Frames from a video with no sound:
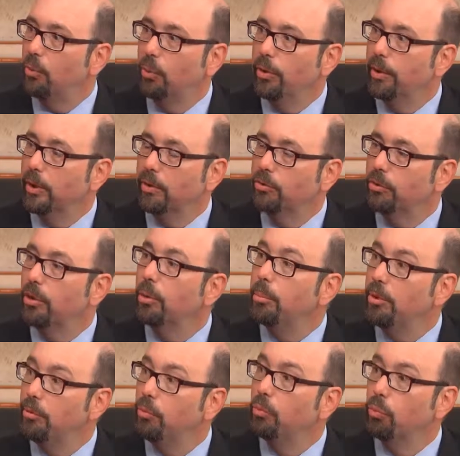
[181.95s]
we think is going to
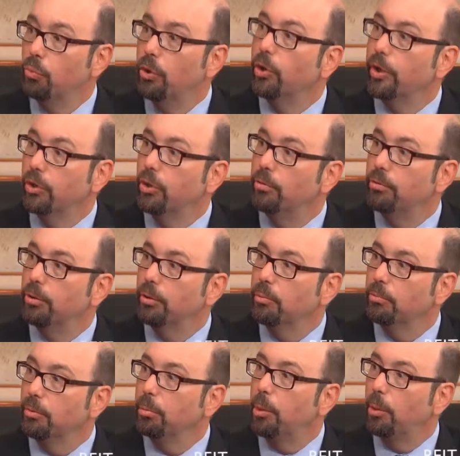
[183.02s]
be really good for,
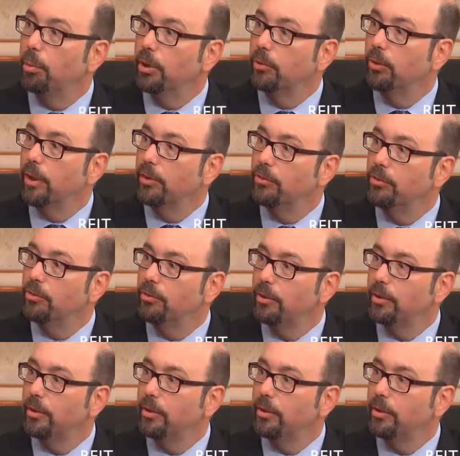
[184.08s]
for public REITs.